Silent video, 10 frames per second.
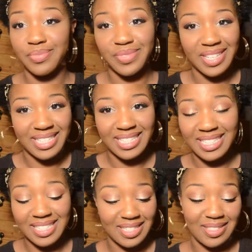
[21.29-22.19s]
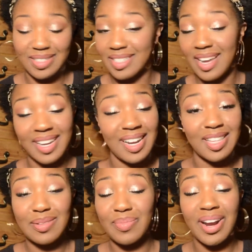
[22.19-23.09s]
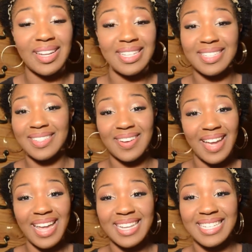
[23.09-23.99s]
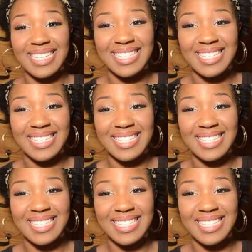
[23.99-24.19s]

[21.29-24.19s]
Let's knock it out the park. Let's go ahead, let's get